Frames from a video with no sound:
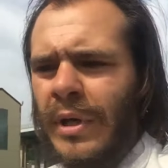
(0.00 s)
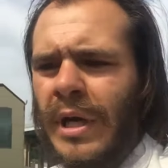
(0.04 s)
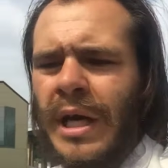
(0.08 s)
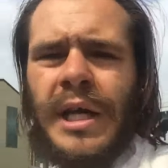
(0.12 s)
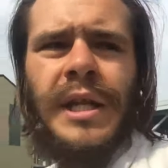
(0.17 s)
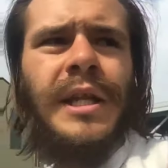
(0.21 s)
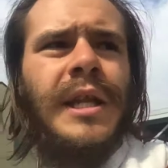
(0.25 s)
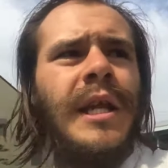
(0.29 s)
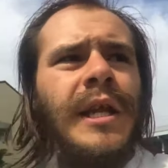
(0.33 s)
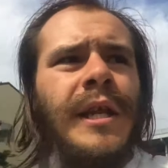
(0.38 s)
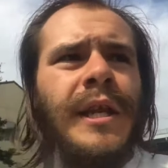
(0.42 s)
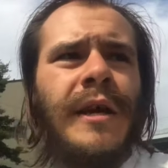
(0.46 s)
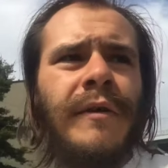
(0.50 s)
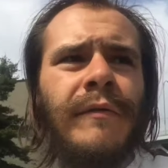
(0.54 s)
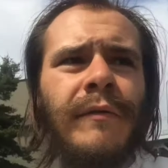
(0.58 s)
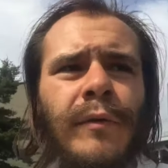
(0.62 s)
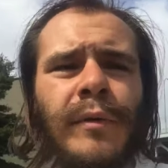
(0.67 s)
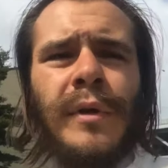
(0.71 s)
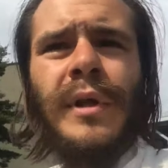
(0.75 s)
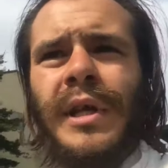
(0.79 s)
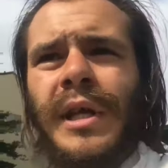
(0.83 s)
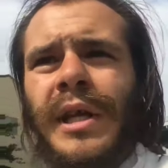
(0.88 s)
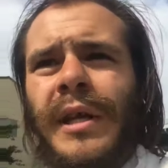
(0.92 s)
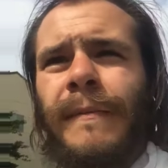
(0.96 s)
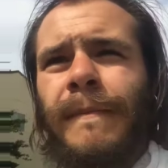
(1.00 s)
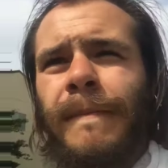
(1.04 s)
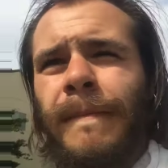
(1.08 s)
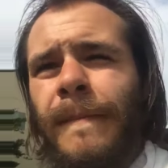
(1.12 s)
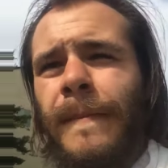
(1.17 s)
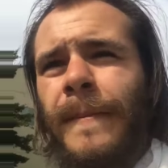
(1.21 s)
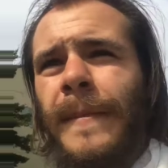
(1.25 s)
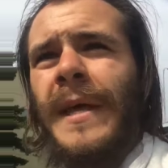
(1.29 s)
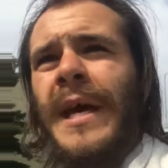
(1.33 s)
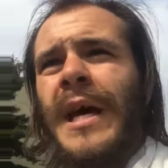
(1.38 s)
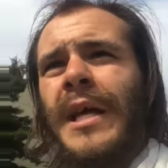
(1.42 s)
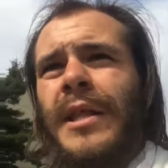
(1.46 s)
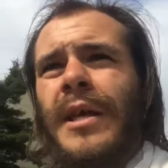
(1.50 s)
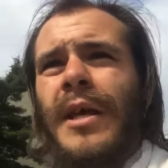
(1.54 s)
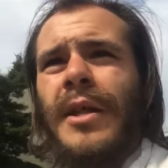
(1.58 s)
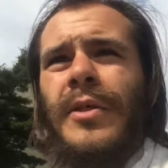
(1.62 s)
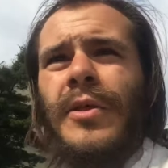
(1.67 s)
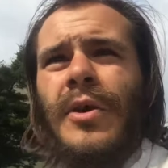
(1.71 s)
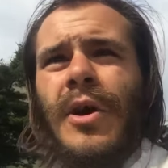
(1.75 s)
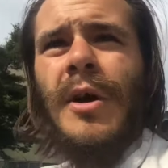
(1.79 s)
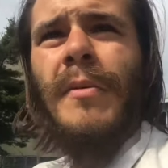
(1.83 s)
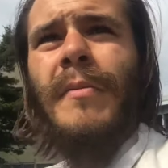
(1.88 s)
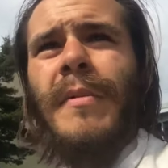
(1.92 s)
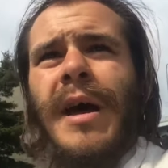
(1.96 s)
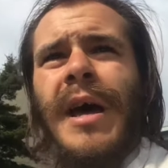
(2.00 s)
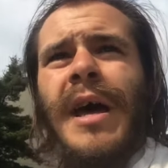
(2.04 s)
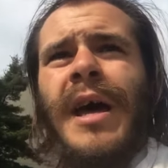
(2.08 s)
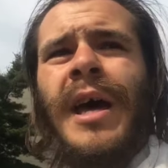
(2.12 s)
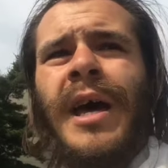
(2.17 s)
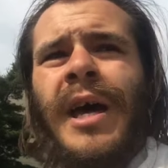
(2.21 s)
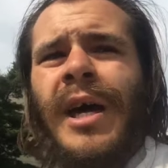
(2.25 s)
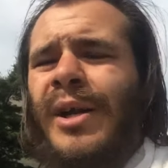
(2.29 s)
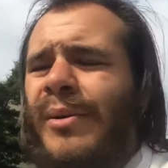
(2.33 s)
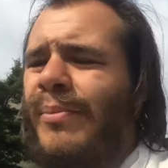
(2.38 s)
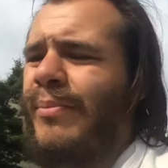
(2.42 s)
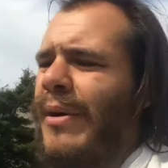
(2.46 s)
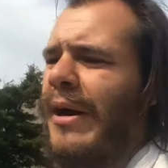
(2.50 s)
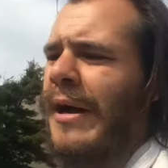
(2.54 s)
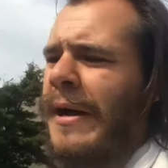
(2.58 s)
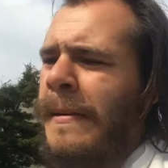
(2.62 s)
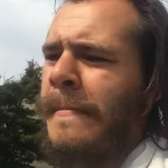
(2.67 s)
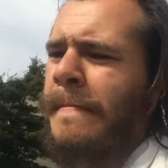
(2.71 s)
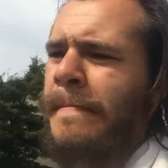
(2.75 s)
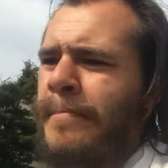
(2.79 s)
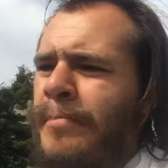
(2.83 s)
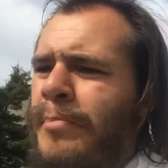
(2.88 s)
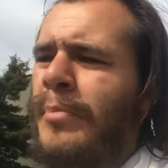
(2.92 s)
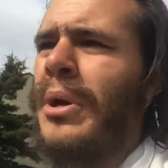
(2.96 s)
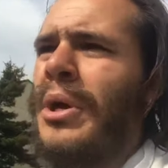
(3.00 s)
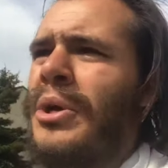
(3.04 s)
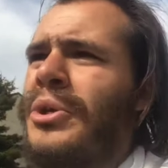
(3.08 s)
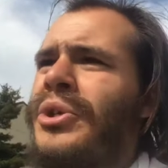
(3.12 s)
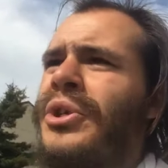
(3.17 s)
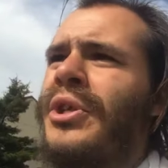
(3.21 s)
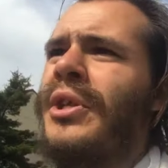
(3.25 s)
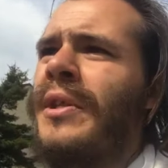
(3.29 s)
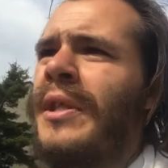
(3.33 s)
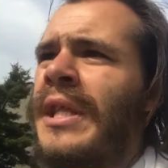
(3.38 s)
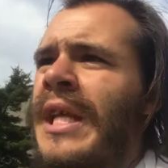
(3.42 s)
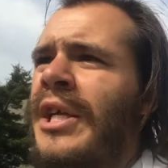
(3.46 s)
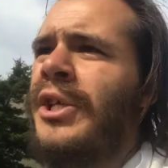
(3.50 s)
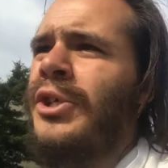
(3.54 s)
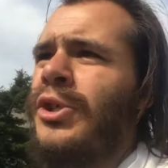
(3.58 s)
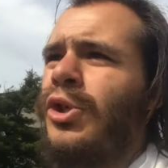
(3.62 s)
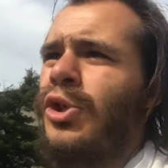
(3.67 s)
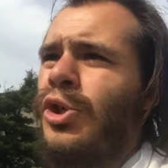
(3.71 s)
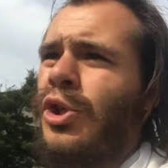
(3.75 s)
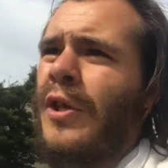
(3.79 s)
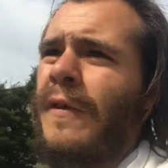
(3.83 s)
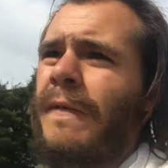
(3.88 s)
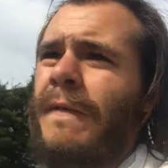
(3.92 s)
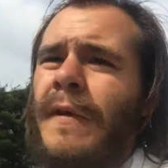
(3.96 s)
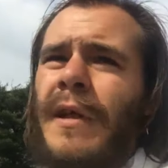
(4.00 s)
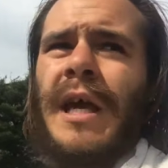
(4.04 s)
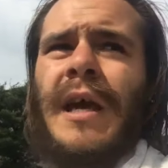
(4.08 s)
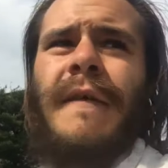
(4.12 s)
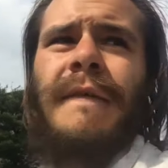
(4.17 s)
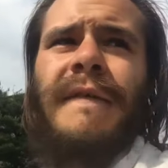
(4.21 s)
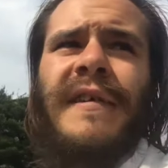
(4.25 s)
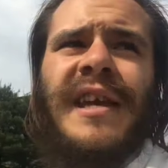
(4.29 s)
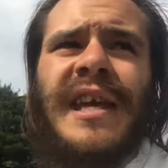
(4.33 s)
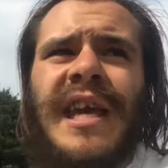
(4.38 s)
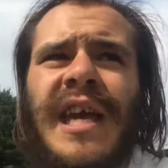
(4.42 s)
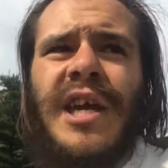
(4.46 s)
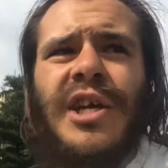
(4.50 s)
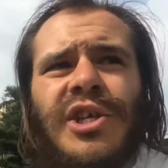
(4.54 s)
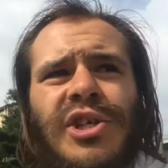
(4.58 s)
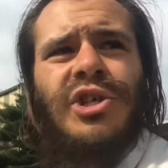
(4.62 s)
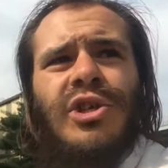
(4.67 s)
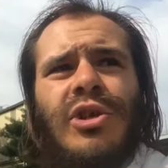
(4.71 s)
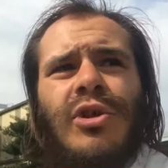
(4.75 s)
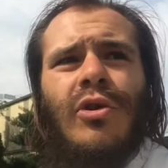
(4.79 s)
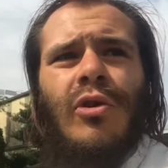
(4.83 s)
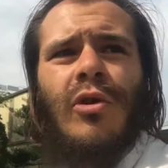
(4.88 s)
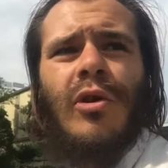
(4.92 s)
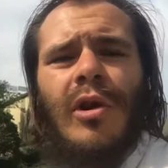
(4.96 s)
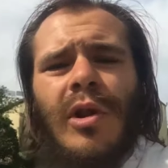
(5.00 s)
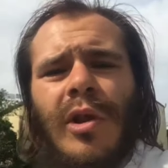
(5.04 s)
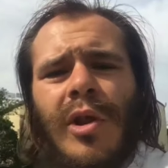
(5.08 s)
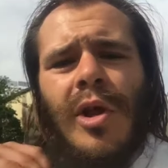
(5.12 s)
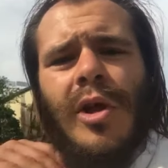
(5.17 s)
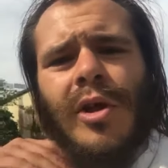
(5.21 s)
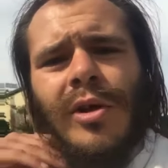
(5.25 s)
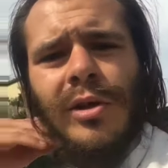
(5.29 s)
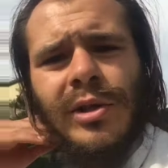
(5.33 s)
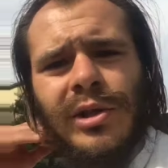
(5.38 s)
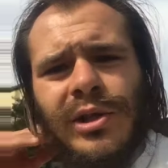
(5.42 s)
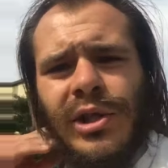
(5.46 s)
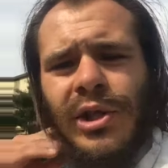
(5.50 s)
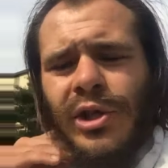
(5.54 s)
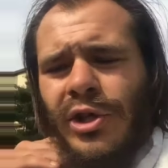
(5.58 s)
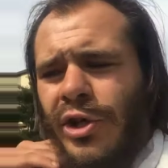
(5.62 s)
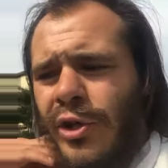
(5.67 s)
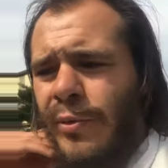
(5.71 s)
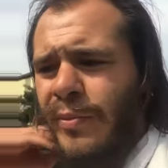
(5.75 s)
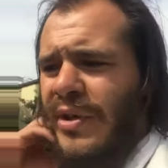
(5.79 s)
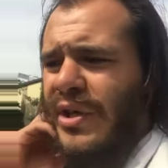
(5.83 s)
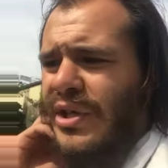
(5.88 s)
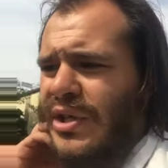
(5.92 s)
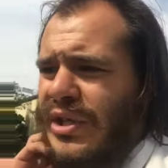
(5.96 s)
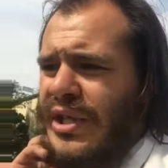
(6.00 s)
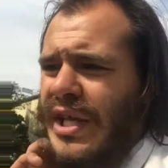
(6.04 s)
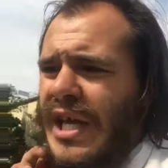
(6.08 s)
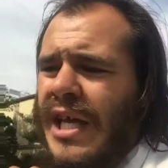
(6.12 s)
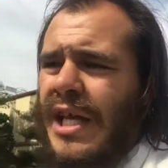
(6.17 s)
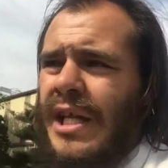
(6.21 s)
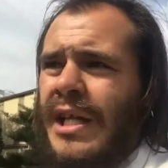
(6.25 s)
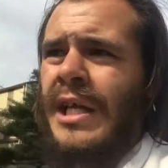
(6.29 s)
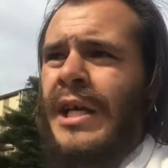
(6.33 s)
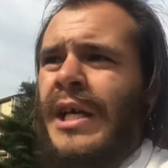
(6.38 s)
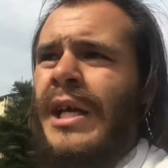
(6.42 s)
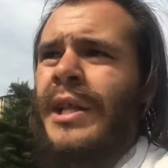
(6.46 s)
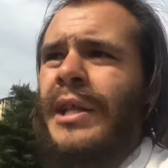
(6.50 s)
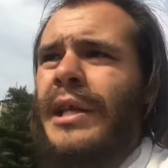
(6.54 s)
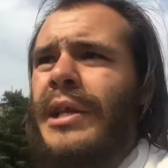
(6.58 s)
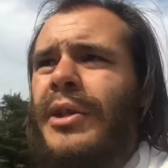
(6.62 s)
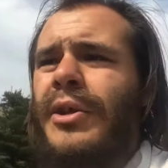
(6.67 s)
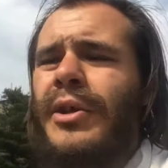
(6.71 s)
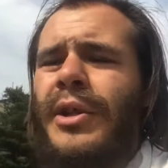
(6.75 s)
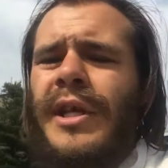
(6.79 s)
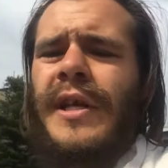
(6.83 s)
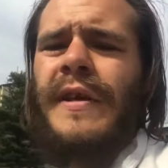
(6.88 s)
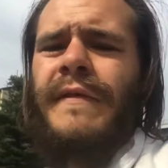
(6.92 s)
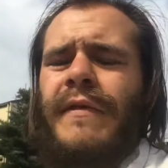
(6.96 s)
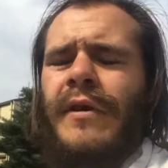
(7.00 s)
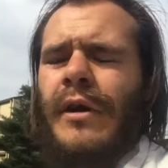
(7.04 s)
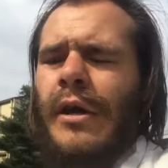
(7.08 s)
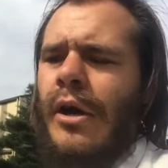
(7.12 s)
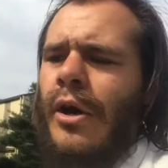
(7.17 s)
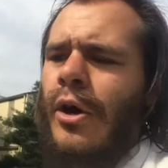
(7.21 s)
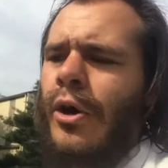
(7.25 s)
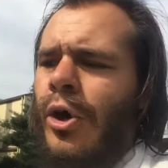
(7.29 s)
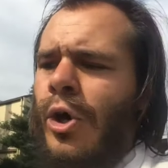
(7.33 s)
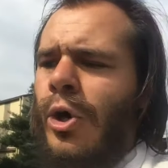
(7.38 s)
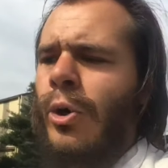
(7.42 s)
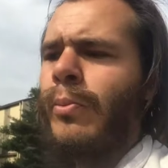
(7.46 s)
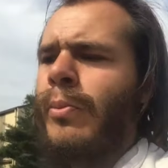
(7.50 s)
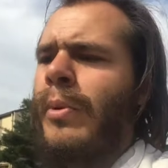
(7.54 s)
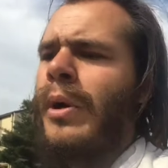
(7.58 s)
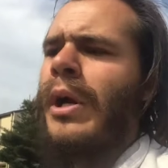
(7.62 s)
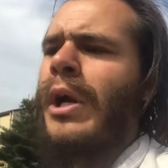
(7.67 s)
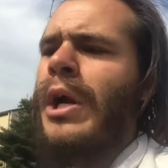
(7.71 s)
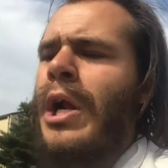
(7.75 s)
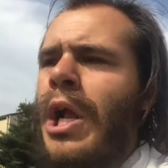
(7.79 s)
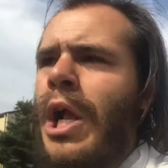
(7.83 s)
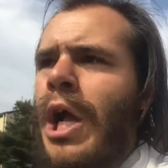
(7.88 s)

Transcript: I never really had that thought in my head, but most that's usually for like a vacation or a long-term extent that they're leaving home.